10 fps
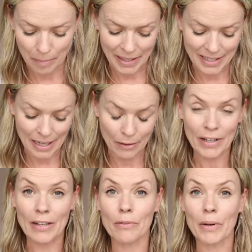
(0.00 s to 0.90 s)
in Tel
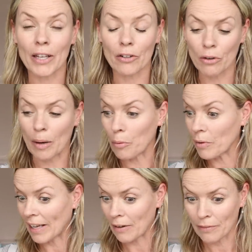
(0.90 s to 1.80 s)
Aviv, where they grew up or
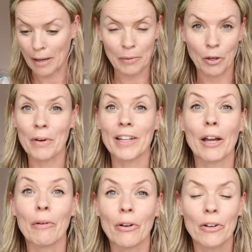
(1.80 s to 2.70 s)
where they have family or where they
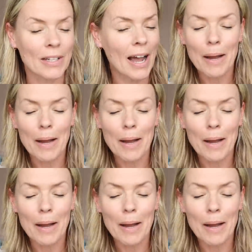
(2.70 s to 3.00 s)
go a lot.